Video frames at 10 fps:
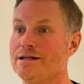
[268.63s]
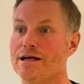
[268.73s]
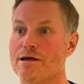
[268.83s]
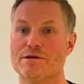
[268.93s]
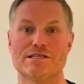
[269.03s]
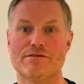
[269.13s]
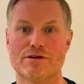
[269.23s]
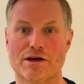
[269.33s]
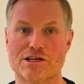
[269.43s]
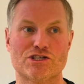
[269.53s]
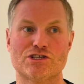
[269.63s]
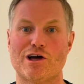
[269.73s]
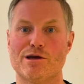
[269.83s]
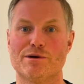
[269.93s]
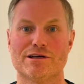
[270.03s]
And there's even like
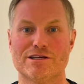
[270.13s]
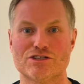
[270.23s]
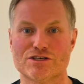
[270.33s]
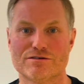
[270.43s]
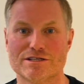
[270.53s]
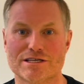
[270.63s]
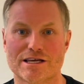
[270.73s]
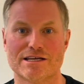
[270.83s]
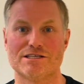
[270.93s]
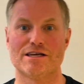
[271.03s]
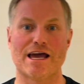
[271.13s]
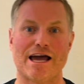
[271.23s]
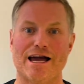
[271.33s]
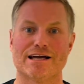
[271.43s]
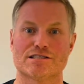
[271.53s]
cyber insurance in case you get
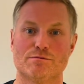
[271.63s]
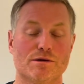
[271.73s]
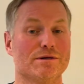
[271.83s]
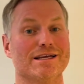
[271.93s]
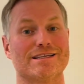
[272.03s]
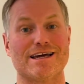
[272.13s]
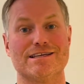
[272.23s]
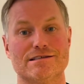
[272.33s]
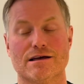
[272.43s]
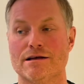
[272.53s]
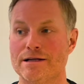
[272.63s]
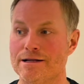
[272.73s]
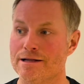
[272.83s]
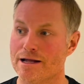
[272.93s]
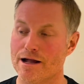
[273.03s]
hacked and people need data.
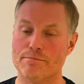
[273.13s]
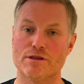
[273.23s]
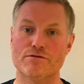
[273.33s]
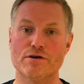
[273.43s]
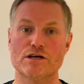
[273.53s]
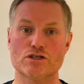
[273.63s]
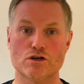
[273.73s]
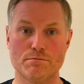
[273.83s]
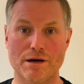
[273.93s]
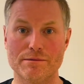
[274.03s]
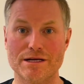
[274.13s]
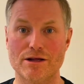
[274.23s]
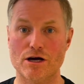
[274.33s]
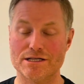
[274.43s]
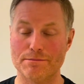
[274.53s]
But the first two, public
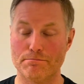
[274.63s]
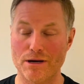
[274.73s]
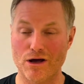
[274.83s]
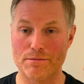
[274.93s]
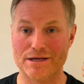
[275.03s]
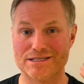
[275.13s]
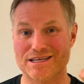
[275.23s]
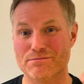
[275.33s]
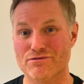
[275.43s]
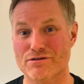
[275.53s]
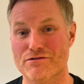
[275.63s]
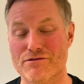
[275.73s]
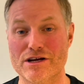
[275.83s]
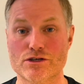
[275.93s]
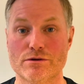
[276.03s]
liability and
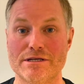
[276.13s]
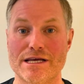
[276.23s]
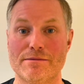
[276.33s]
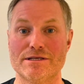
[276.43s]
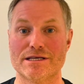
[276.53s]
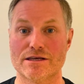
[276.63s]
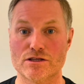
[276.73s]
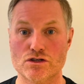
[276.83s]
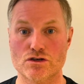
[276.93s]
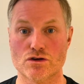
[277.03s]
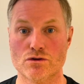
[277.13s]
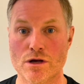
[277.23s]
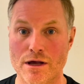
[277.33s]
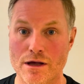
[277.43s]
professional indemnity, are the two